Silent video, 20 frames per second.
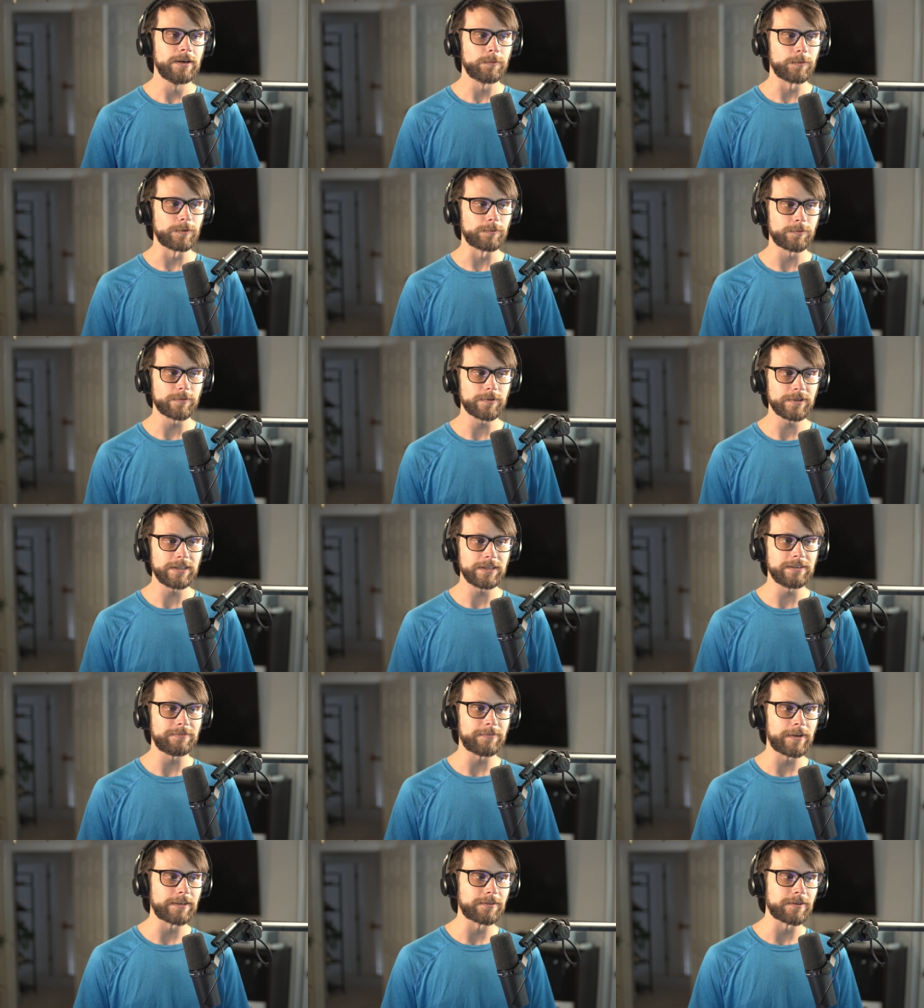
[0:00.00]
We
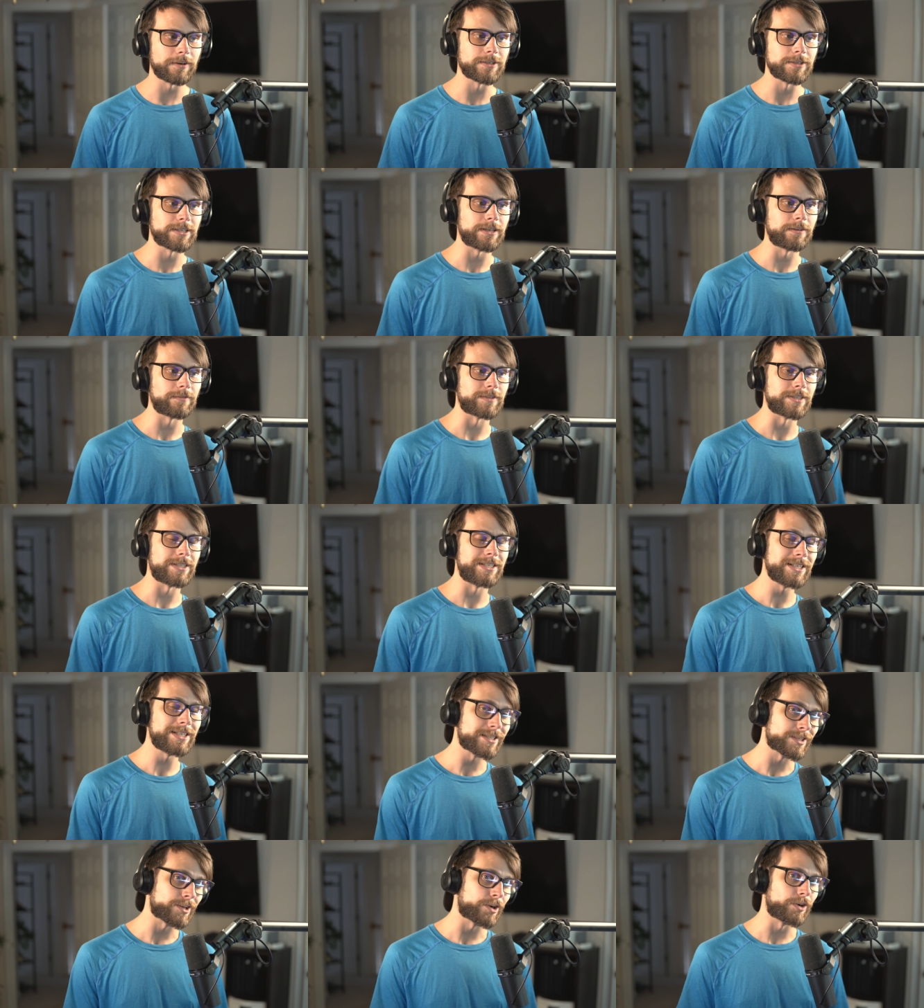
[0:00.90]
really found ourselves
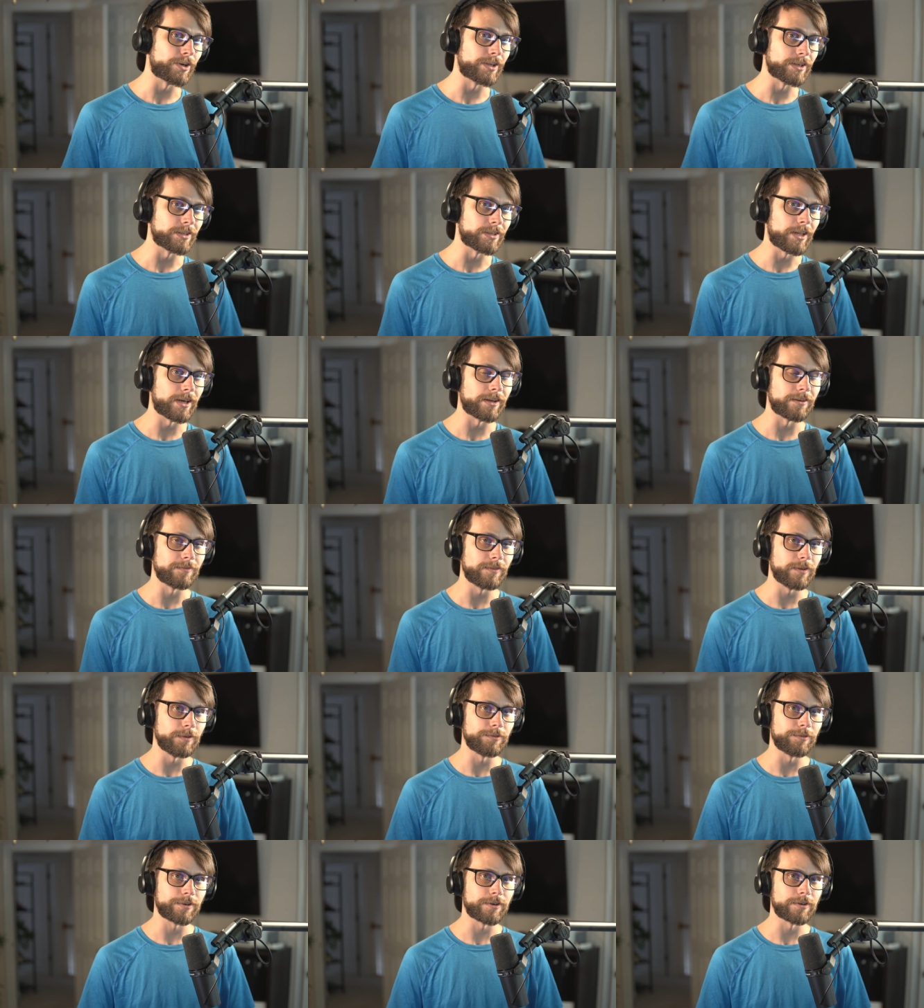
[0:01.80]
discarding a lot of
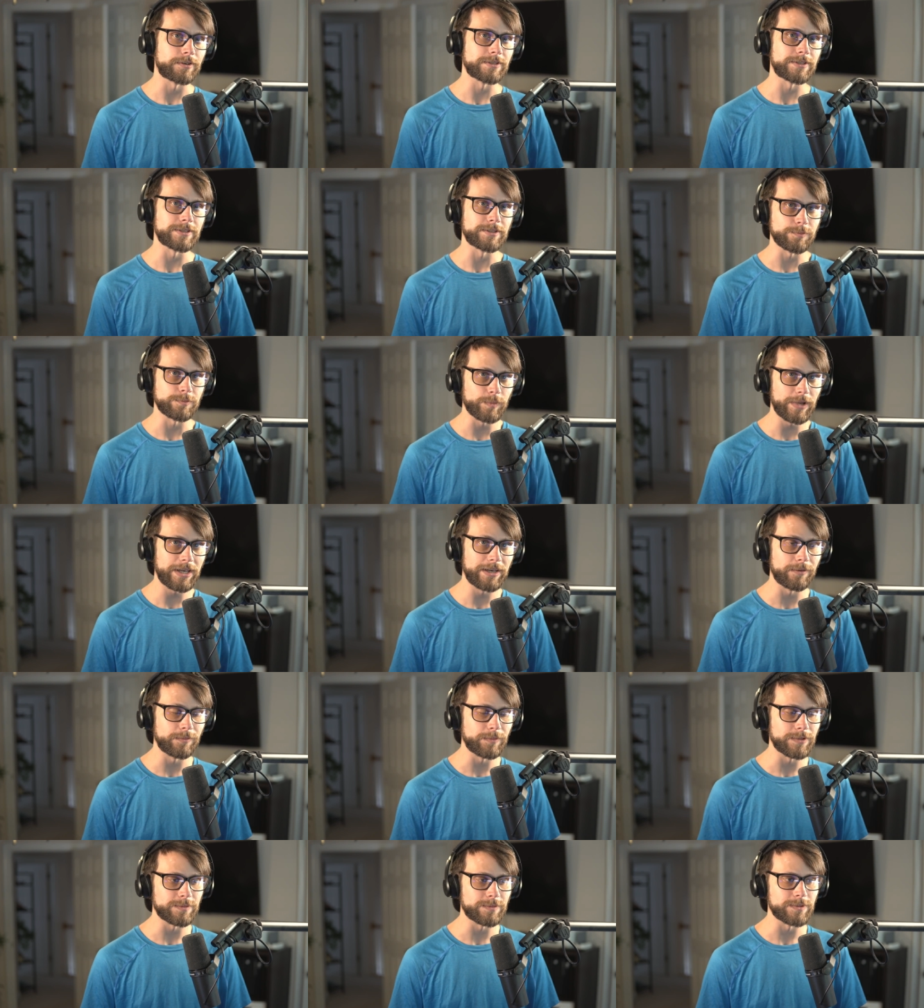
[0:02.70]
those cards as
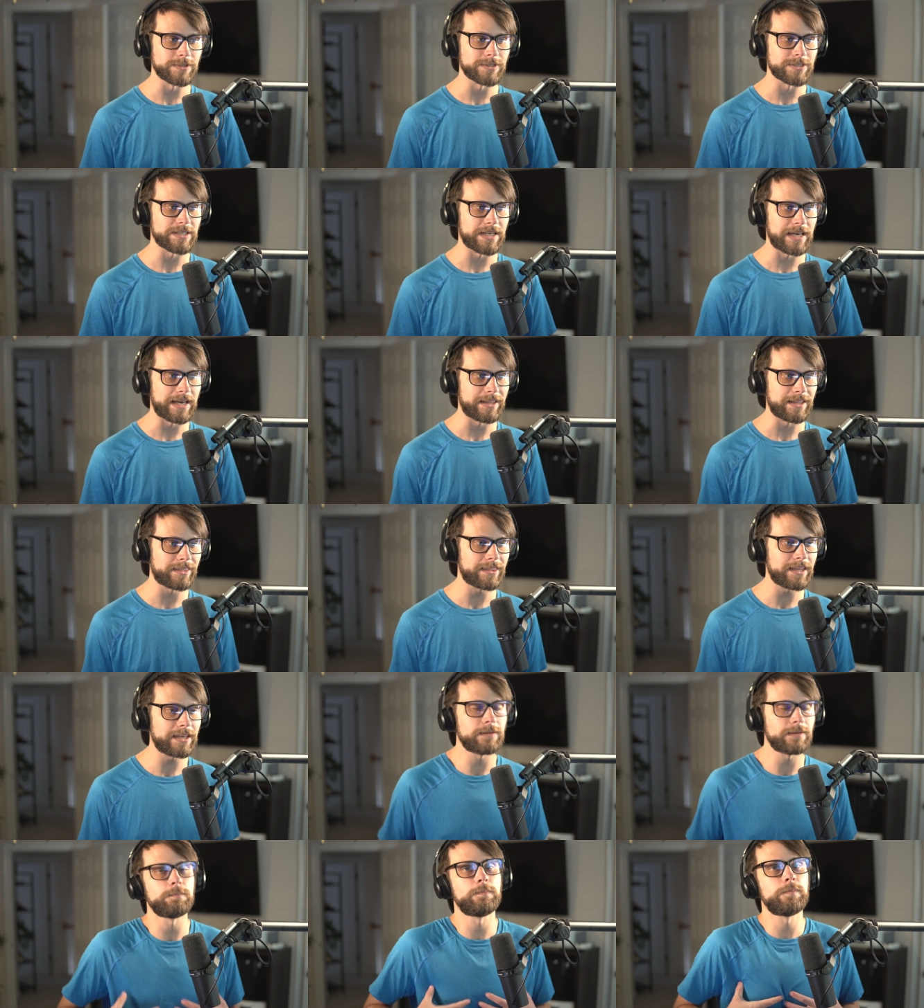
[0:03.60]
well, which was, I
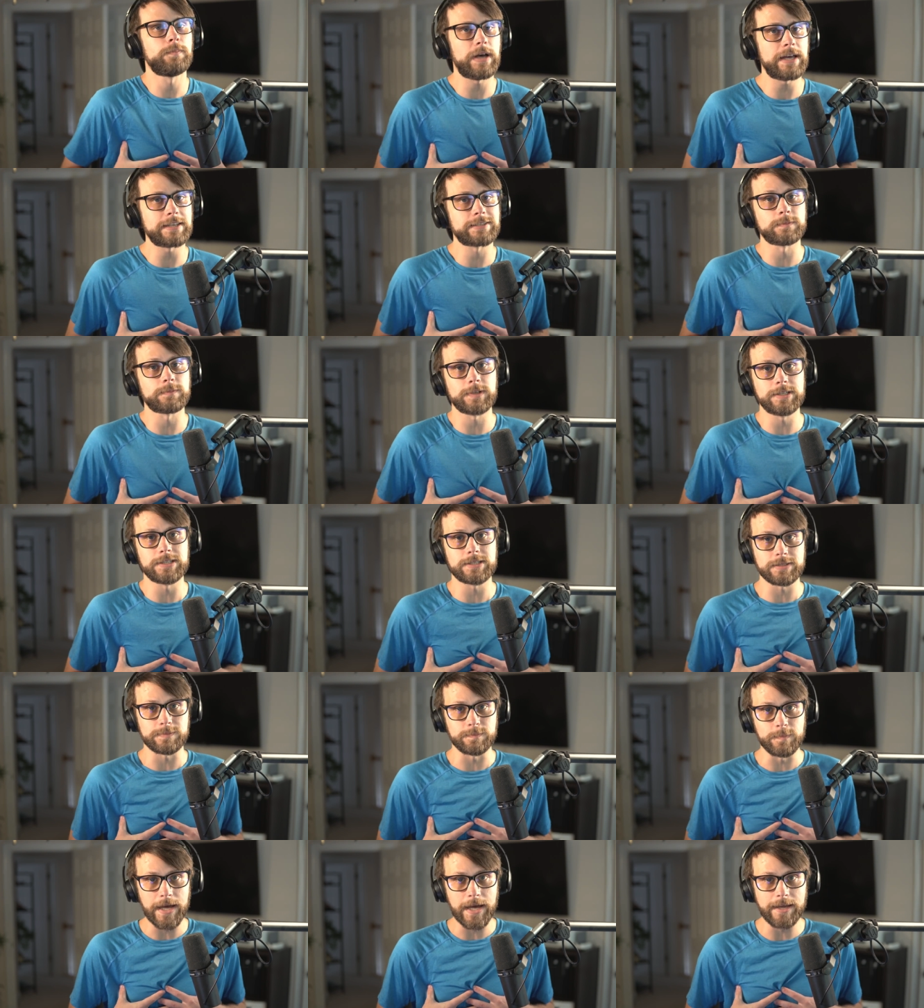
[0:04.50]
think, possibly
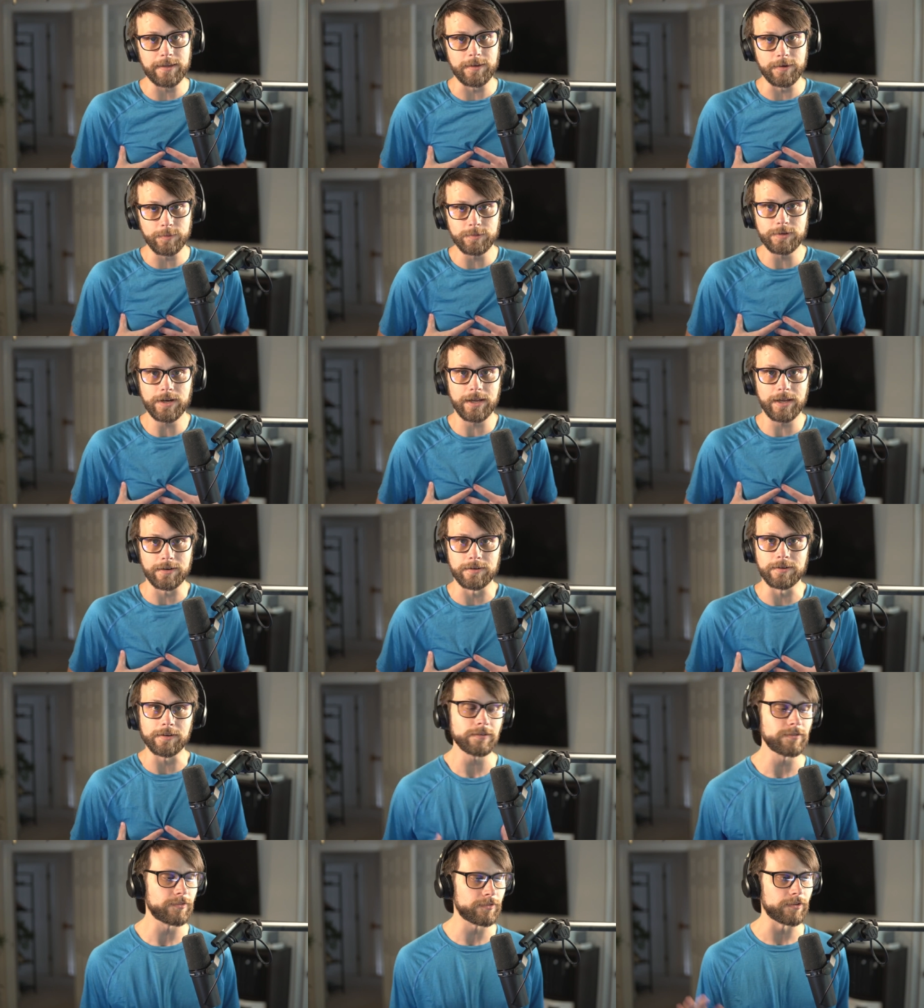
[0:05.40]
just my own
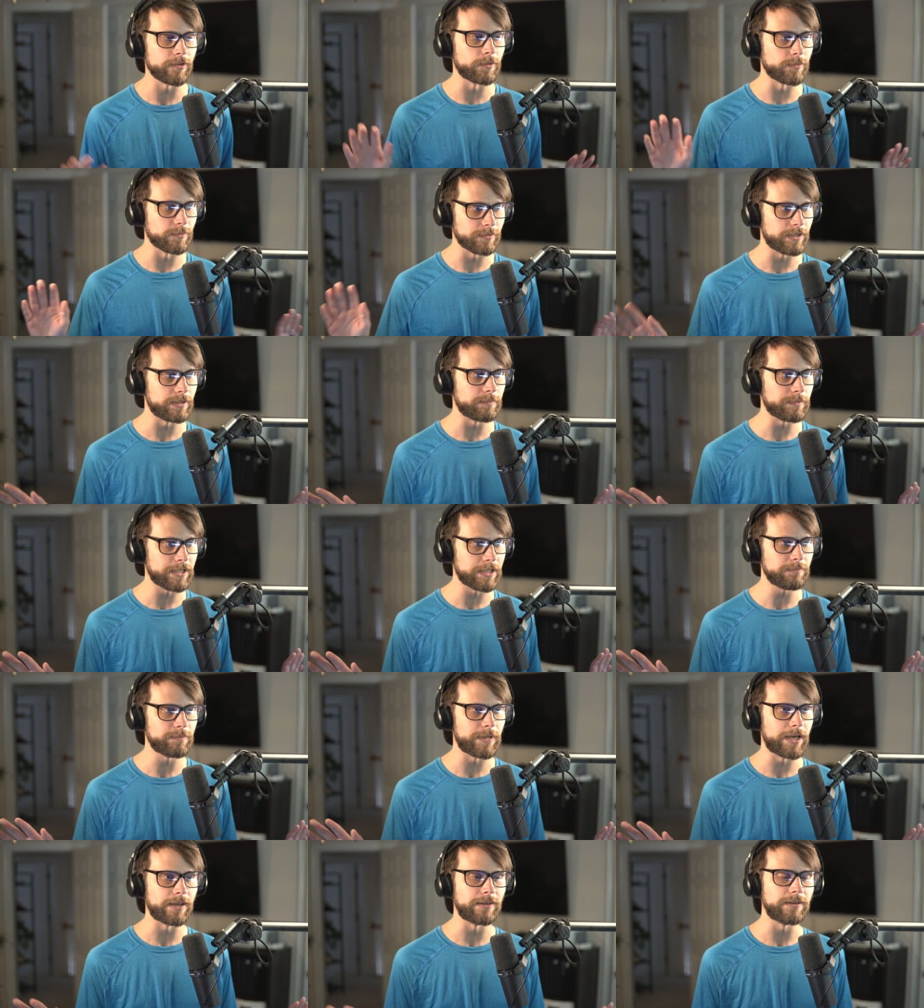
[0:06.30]
error, so keeping
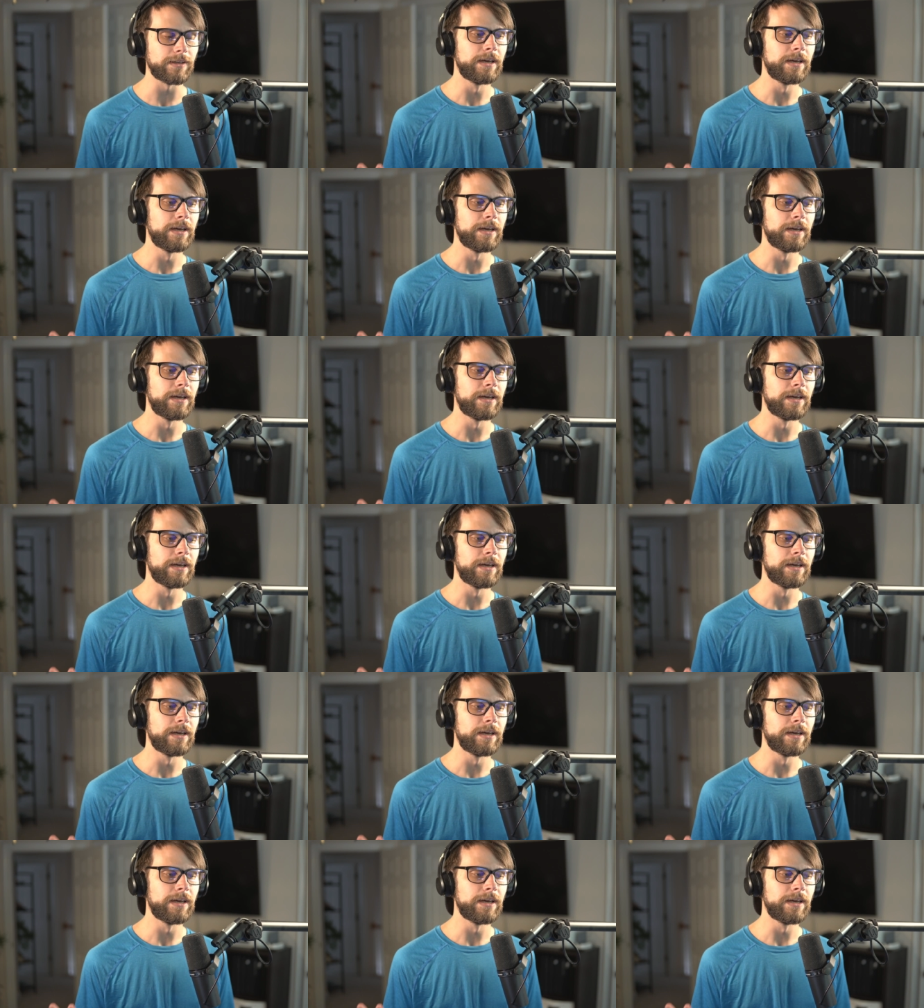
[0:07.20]
in mind.